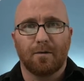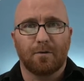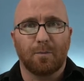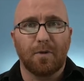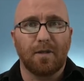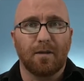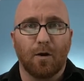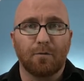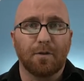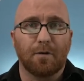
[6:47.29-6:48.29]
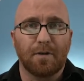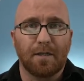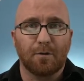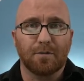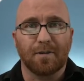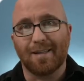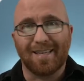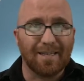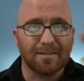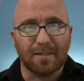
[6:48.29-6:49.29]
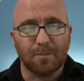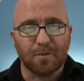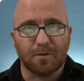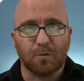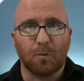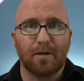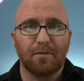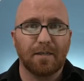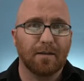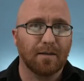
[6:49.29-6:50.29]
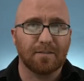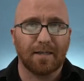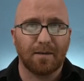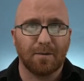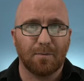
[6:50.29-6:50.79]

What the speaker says: to be over their video so that they can't see themselves waving a second